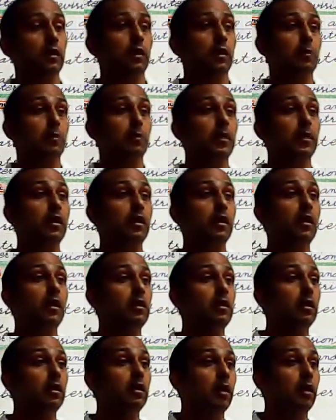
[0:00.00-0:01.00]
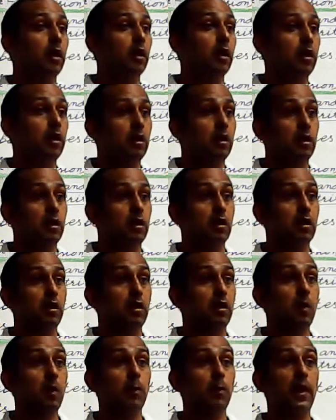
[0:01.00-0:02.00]
Mineral
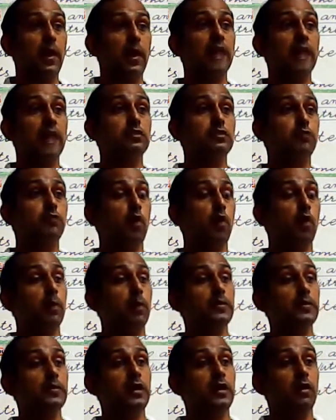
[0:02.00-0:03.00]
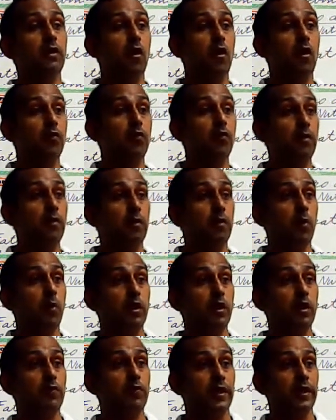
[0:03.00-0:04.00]
comprise 4% of our
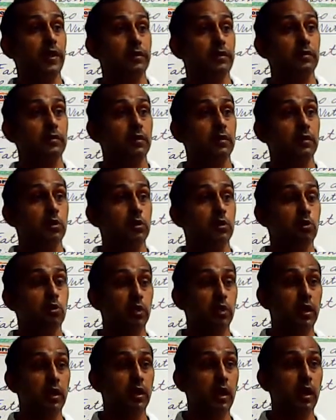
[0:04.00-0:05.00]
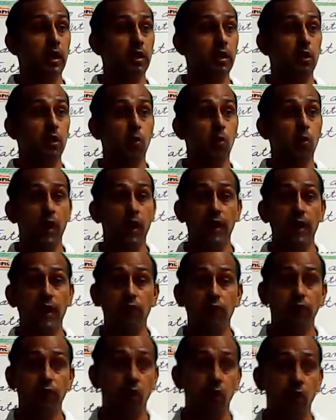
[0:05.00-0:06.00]
body weight. So they are
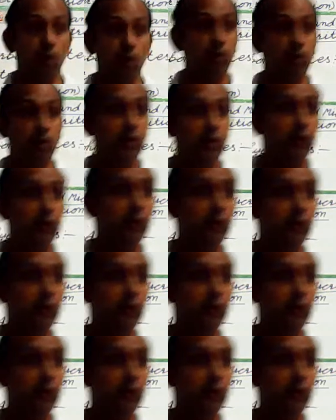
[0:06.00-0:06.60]
required for